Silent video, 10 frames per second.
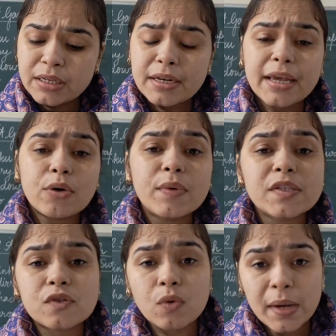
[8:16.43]
Tinku
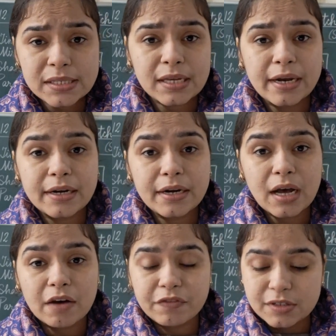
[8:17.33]
is so excited
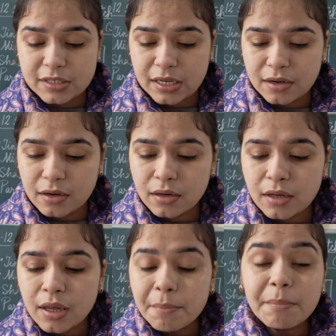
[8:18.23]
after seeing
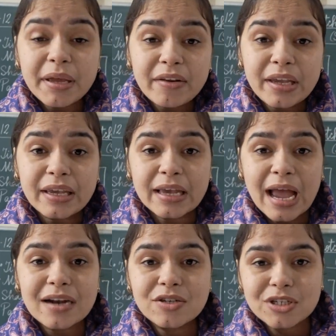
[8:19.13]
her. Miri,
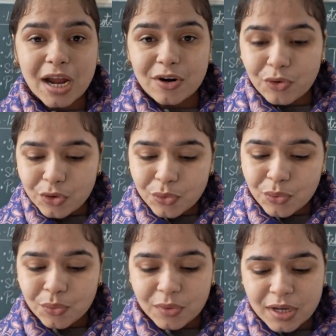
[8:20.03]
and Shadow
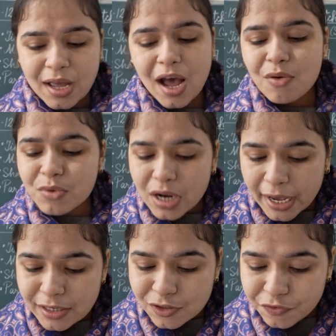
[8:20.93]
too. How
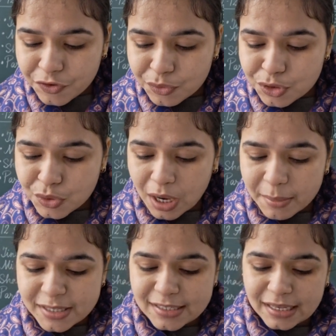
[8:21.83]
nice of you to
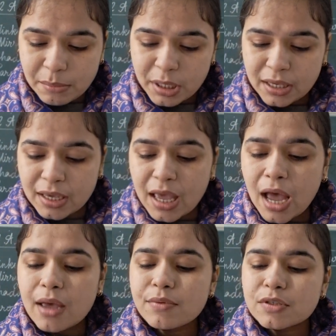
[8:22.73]
come and see me.
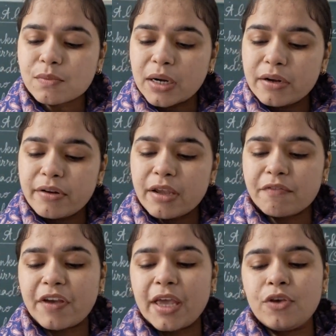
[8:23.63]
I was
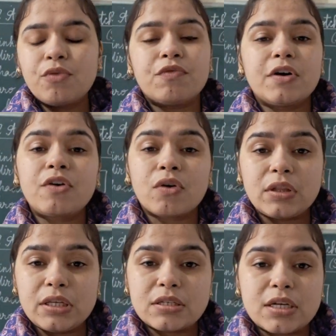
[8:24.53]
wondering where you were all
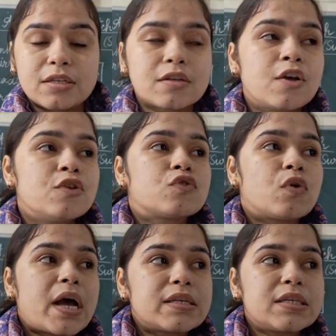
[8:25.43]
these days.
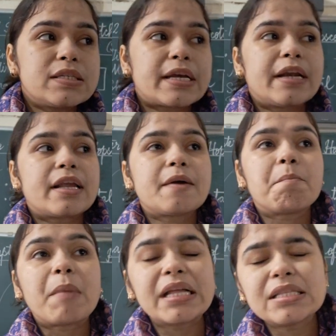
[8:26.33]
So as I said,
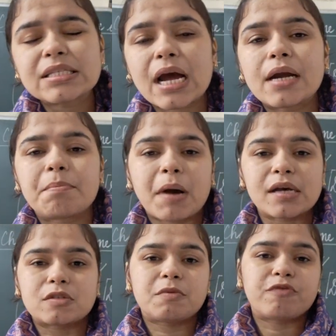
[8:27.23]
that months had
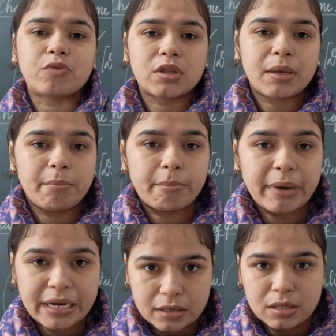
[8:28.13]
passed before they
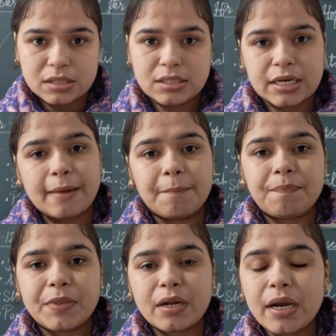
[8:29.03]
met this time,
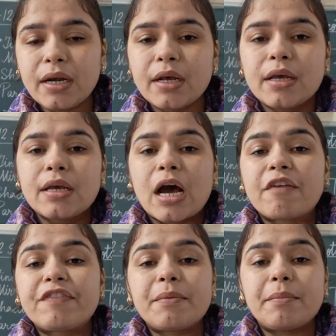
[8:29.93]
right?
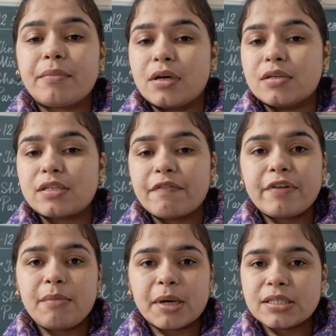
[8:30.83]
After
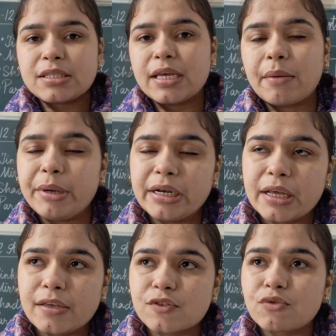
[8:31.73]
several months they are
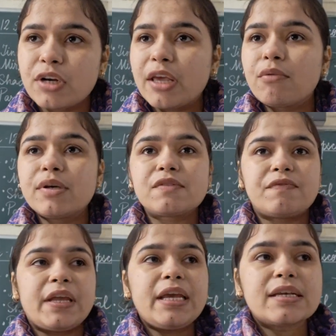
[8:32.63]
meeting. So Tinku is
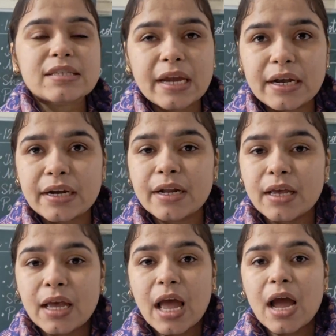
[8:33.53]
very excited,
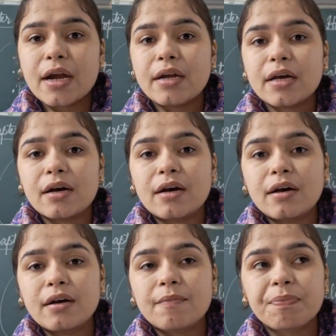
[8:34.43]

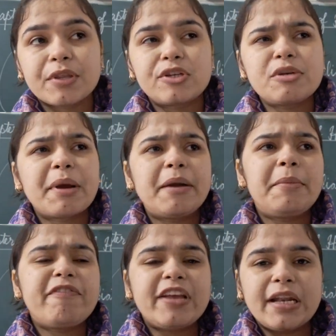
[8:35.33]
and she might
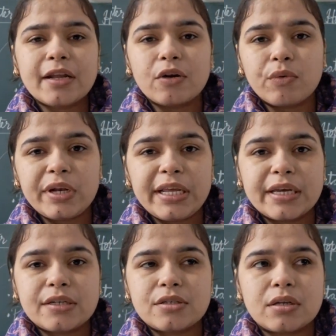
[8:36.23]
be feeling lonely,
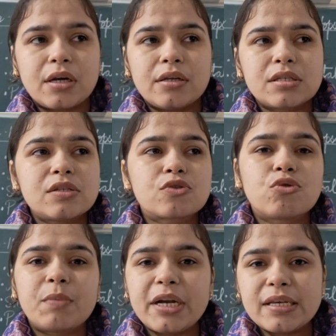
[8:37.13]
and since
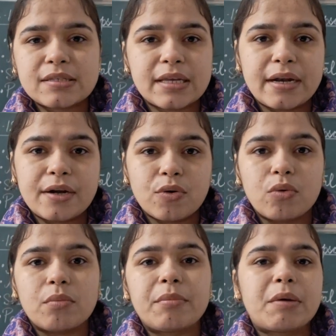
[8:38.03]
nobody is there at
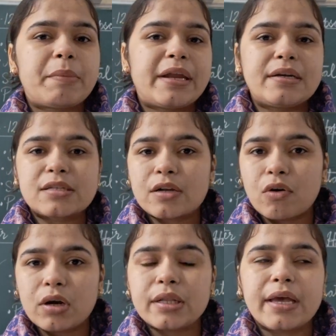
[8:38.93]
home, her parents are
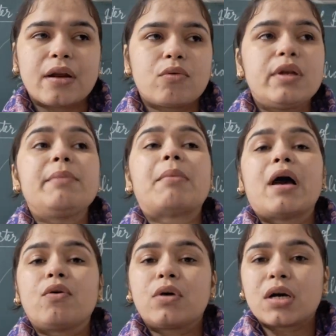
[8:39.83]
not there, only
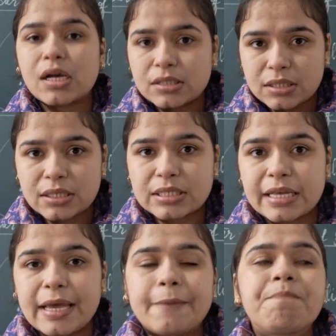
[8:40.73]
Paru, her cousin, is
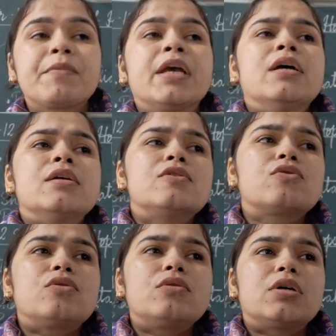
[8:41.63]
there.
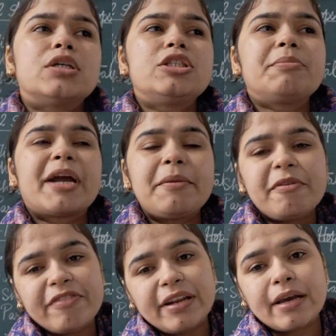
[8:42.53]
So she might be
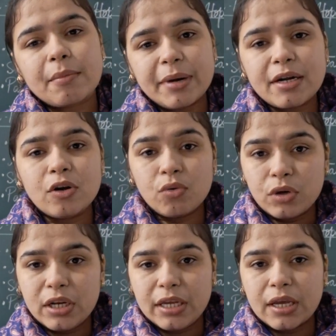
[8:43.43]
feeling a bit
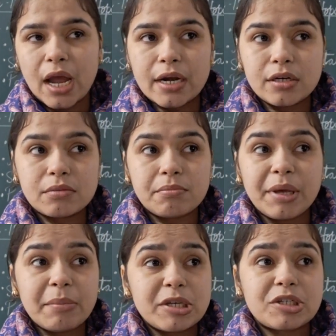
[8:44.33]
lonely, and
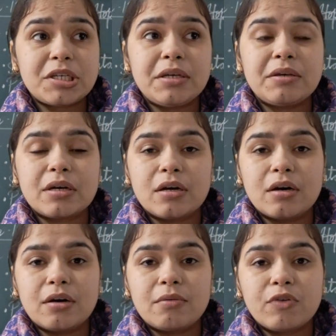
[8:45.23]
maybe she
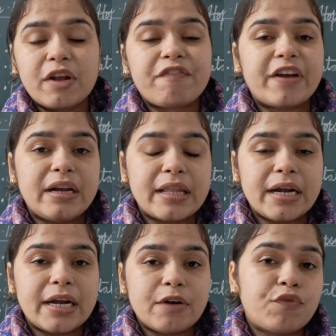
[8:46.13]
would have felt
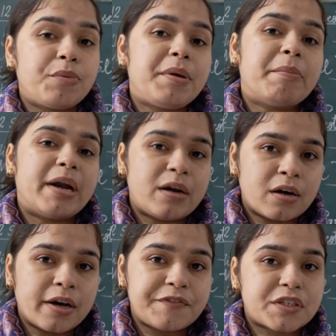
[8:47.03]
that it would be
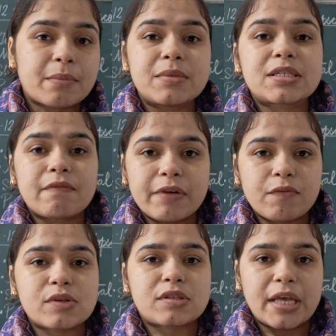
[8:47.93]
better if
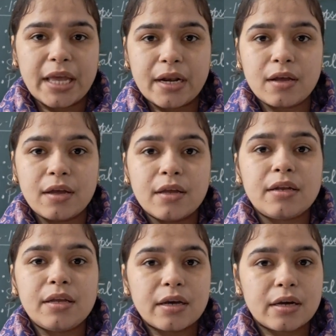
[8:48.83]
someone was there
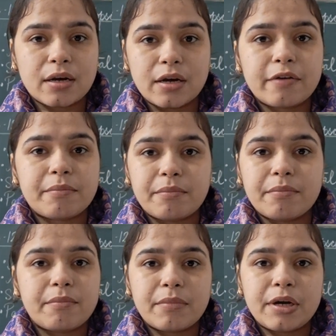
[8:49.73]
near her
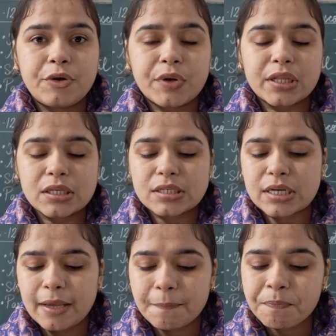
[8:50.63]
during this
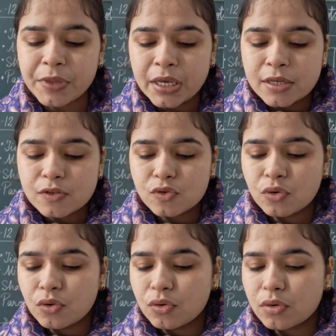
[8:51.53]
time.
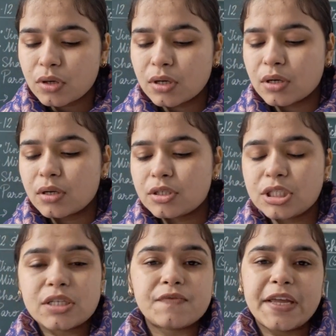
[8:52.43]
So
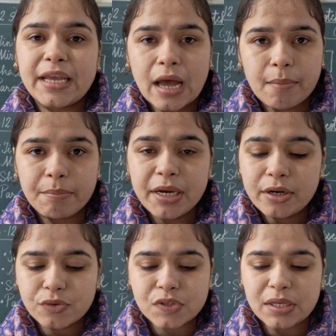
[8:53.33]
she is very happy
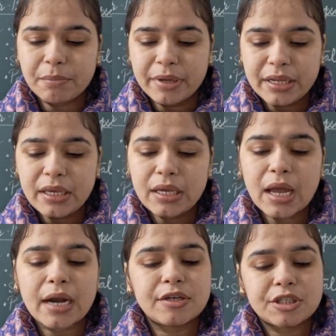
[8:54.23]
to see Miri
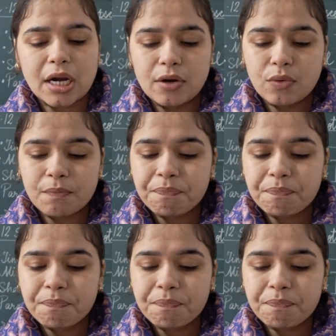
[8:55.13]
and Shadow.